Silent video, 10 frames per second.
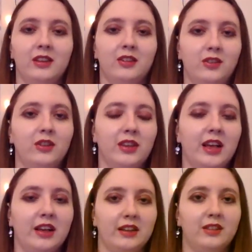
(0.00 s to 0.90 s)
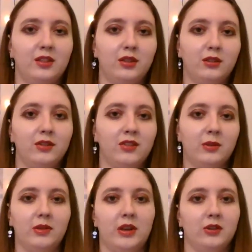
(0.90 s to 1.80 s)
So yeah, there are
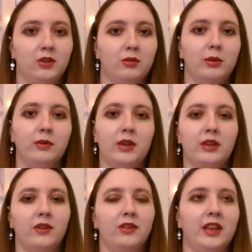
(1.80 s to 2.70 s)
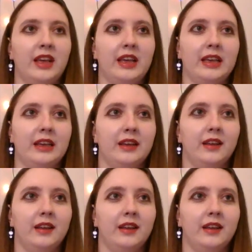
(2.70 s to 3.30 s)
some characters where I was like, okay,